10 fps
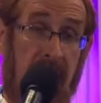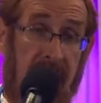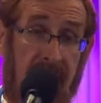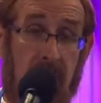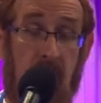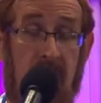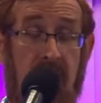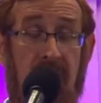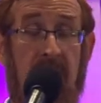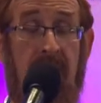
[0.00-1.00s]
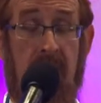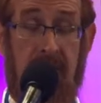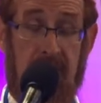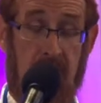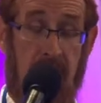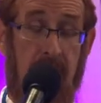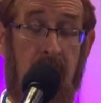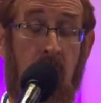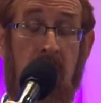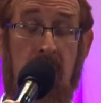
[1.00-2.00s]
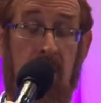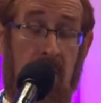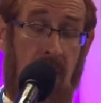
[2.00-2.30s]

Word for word: Afterward, after the next lecture, anybody wants,